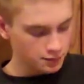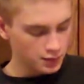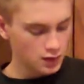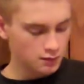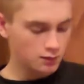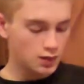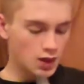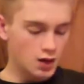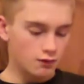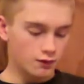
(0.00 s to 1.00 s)
But
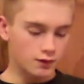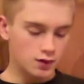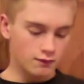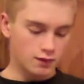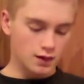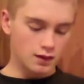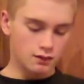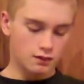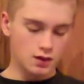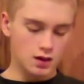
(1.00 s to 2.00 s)
with gloves,
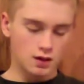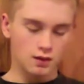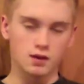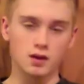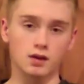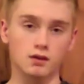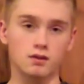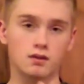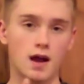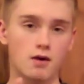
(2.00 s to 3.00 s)
guys,
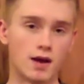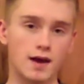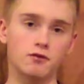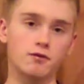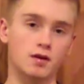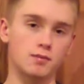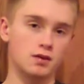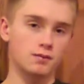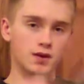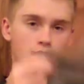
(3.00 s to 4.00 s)
I would highly
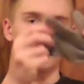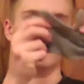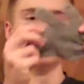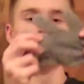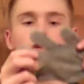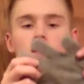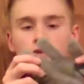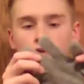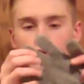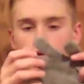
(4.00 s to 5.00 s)
recommend picking up these type
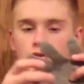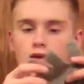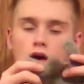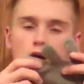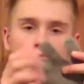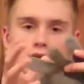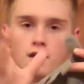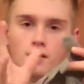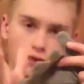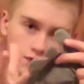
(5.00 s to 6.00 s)
of gloves.
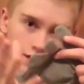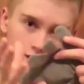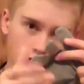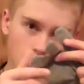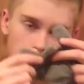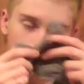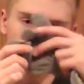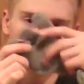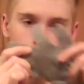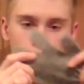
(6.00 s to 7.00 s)
Not the thick type,
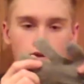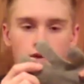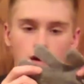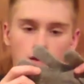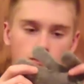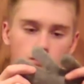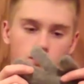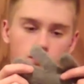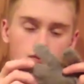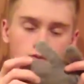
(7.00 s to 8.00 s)
but these type,
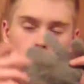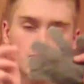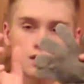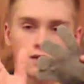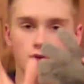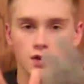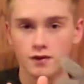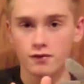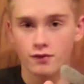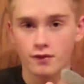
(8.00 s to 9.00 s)
because if you
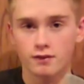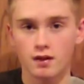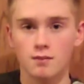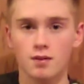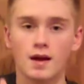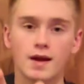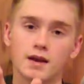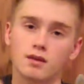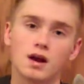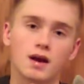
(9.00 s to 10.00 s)
get the thick type,
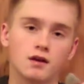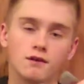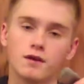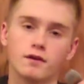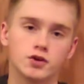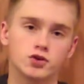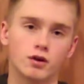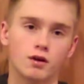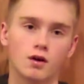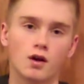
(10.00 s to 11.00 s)
it's not going to fit in the
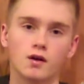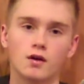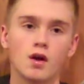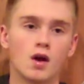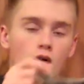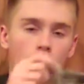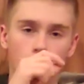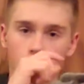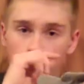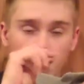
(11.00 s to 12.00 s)
trigger guard,
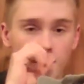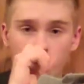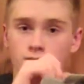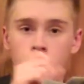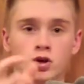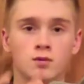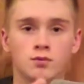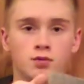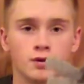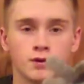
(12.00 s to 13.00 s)
or you're going to have some
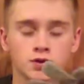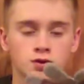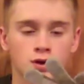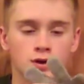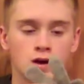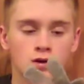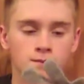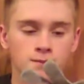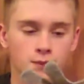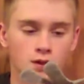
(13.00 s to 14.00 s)
trouble pulling the trigger
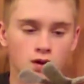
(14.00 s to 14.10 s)
down.